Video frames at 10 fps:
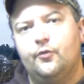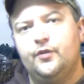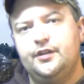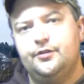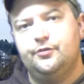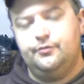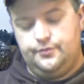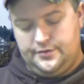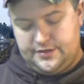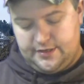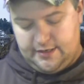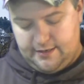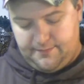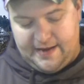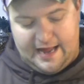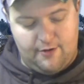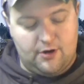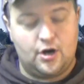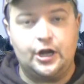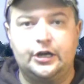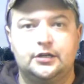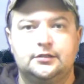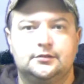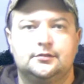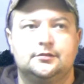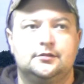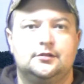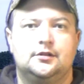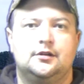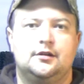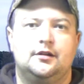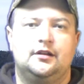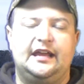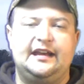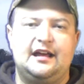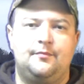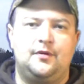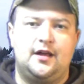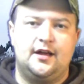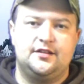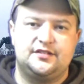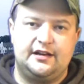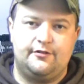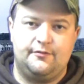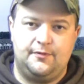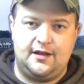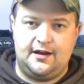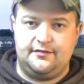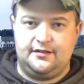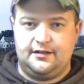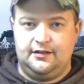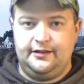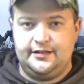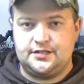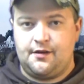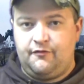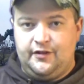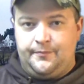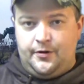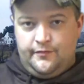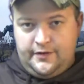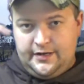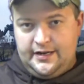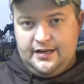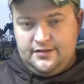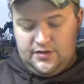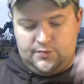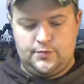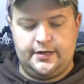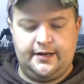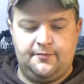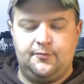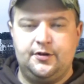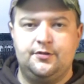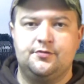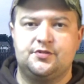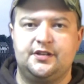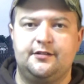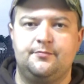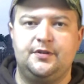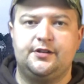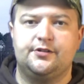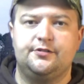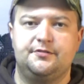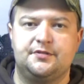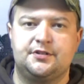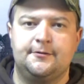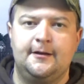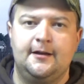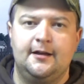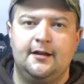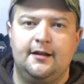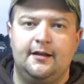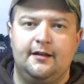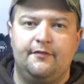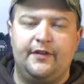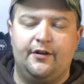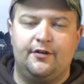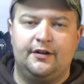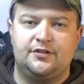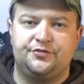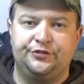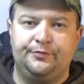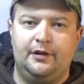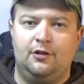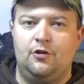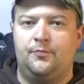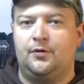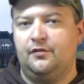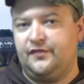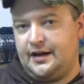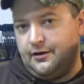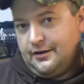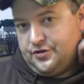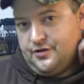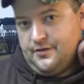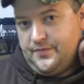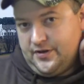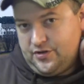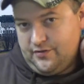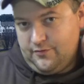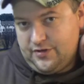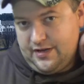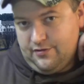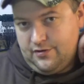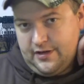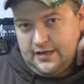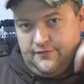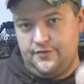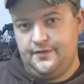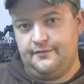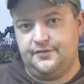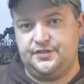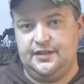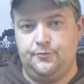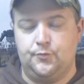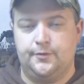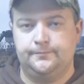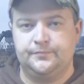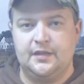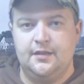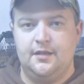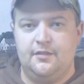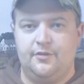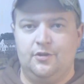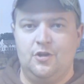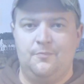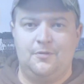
We use Power Hunter lay down blinds. They are the blind that the lids flip over your head this way. We use them because they are extremely low profile. I'll show you a picture of what they look like if you've never seen one. They're low